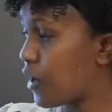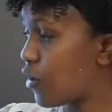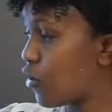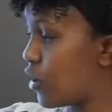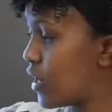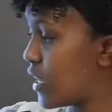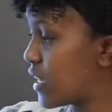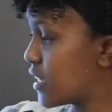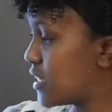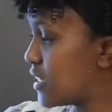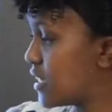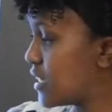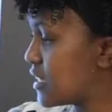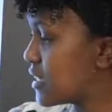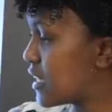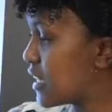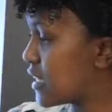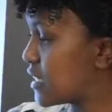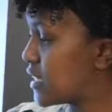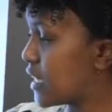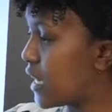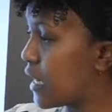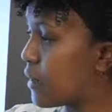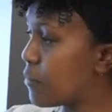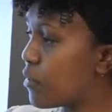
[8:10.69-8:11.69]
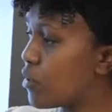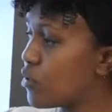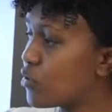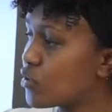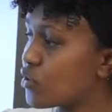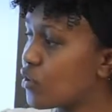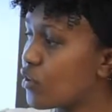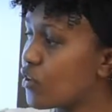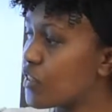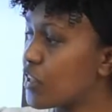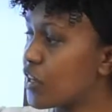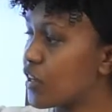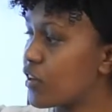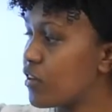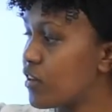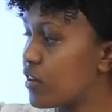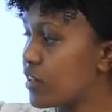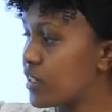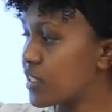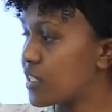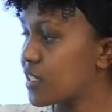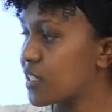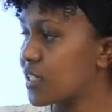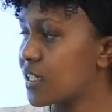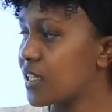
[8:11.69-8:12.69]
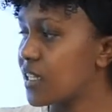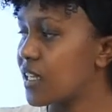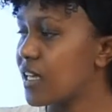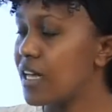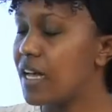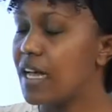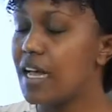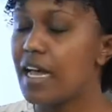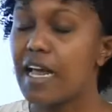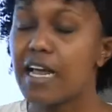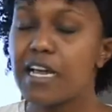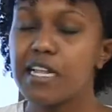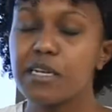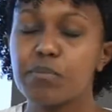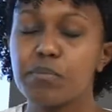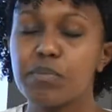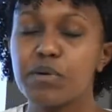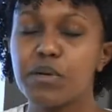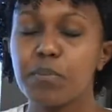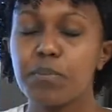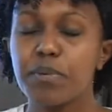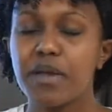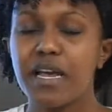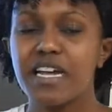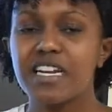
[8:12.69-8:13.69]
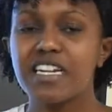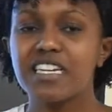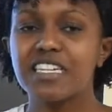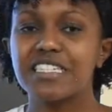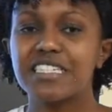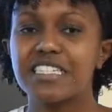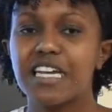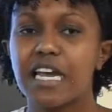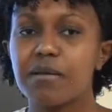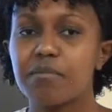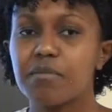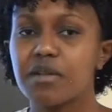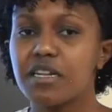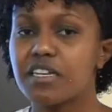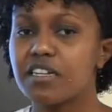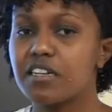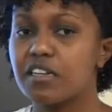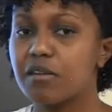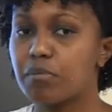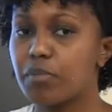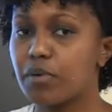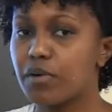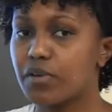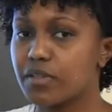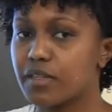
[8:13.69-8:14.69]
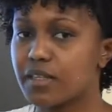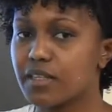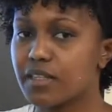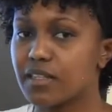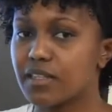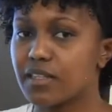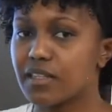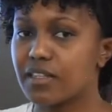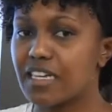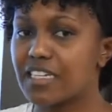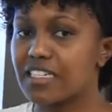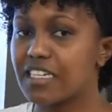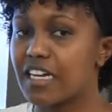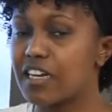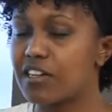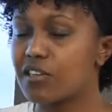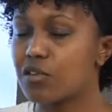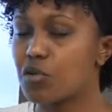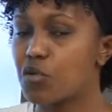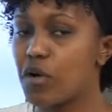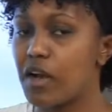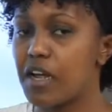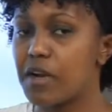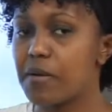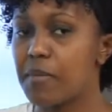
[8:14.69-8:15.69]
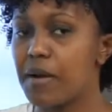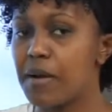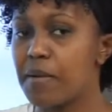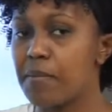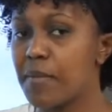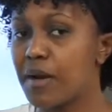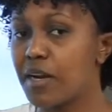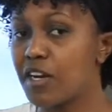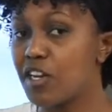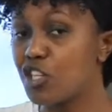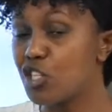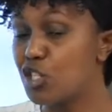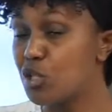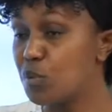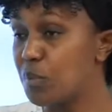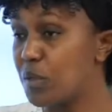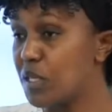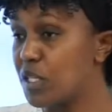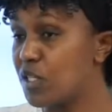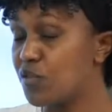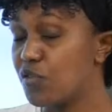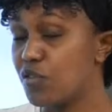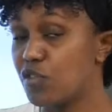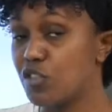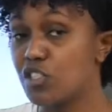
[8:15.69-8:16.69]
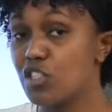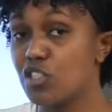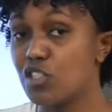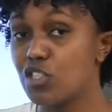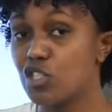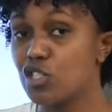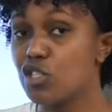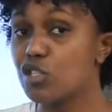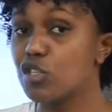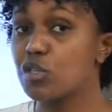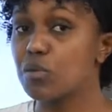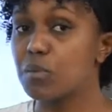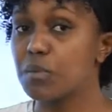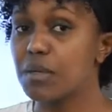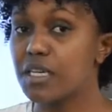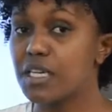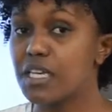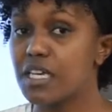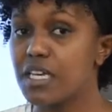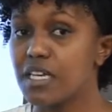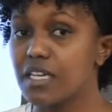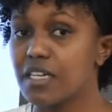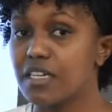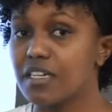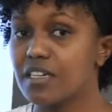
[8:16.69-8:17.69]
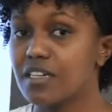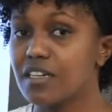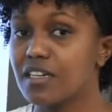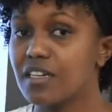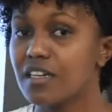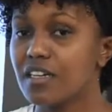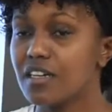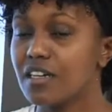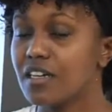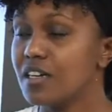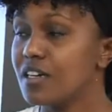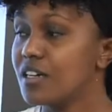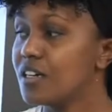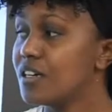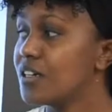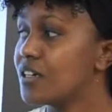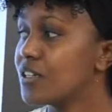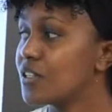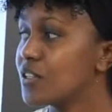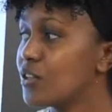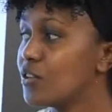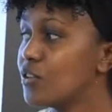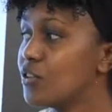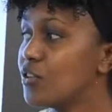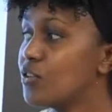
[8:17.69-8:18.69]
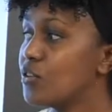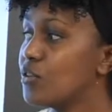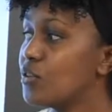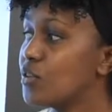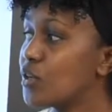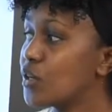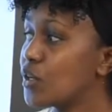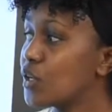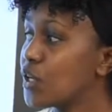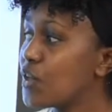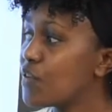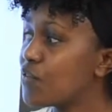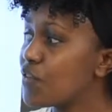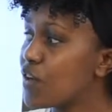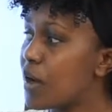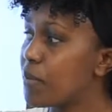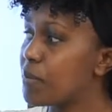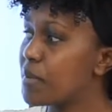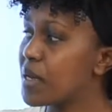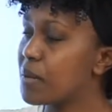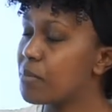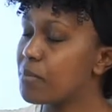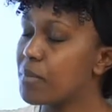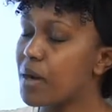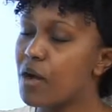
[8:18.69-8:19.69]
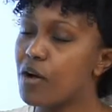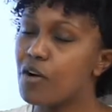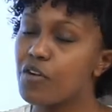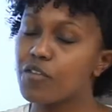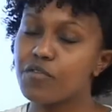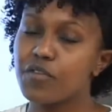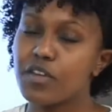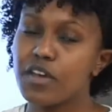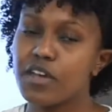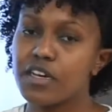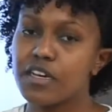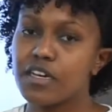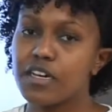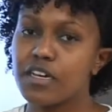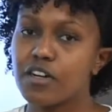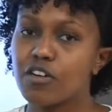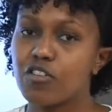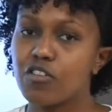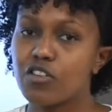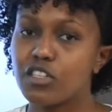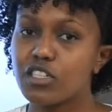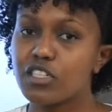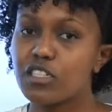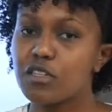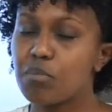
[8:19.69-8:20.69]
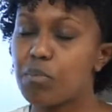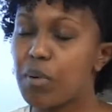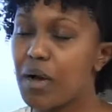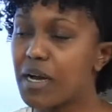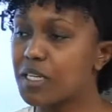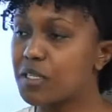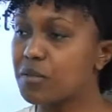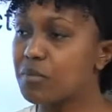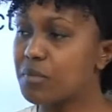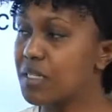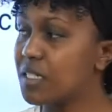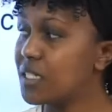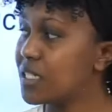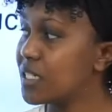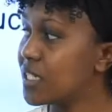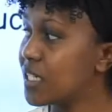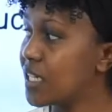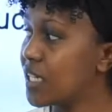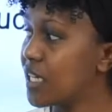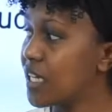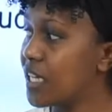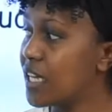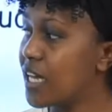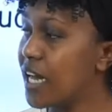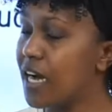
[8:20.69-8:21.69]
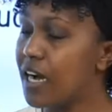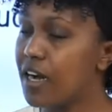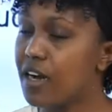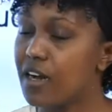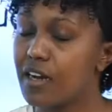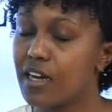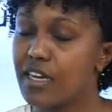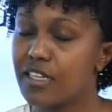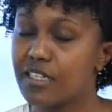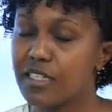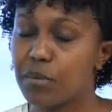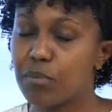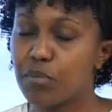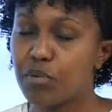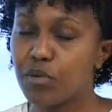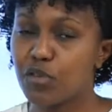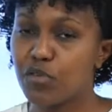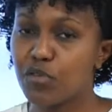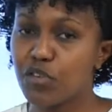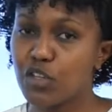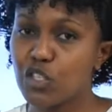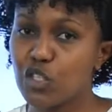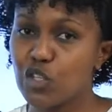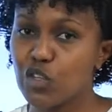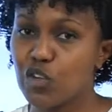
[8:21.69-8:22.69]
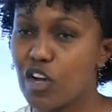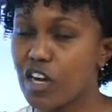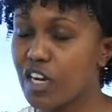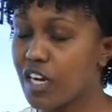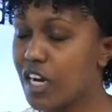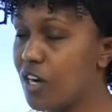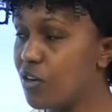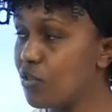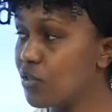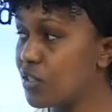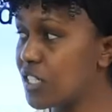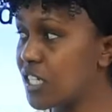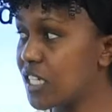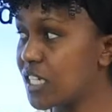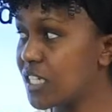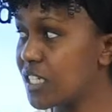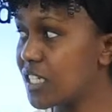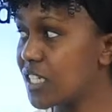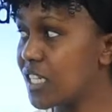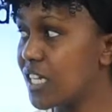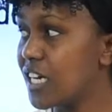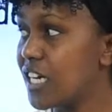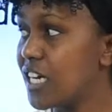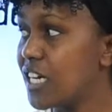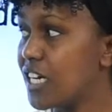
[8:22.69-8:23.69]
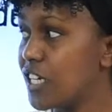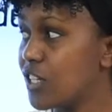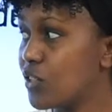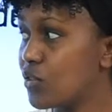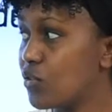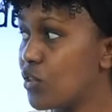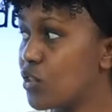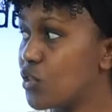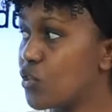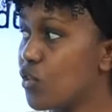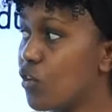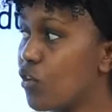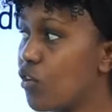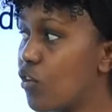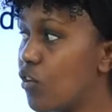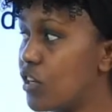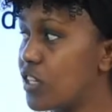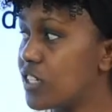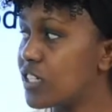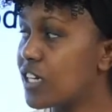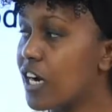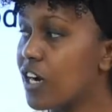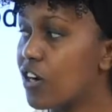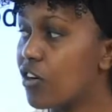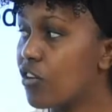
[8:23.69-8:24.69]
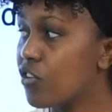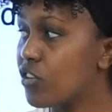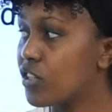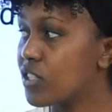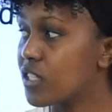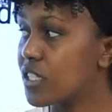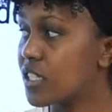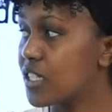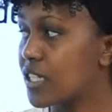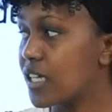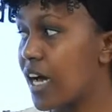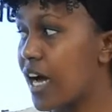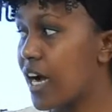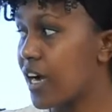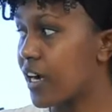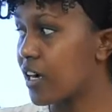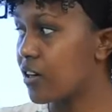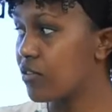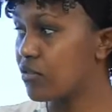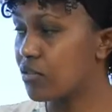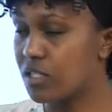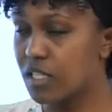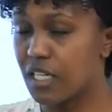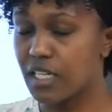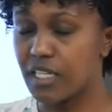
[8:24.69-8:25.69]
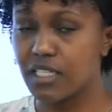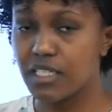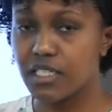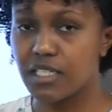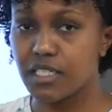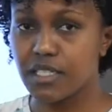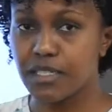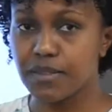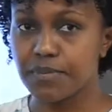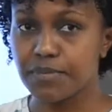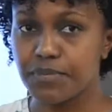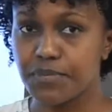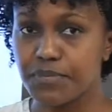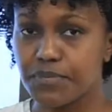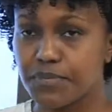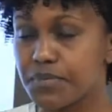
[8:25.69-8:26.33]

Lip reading: collecting data about all the costs, and preparing timely reports that are required by management for decision making. So if you are a member of the cost department here as a professional accountant, is what you're calling a cost accountant.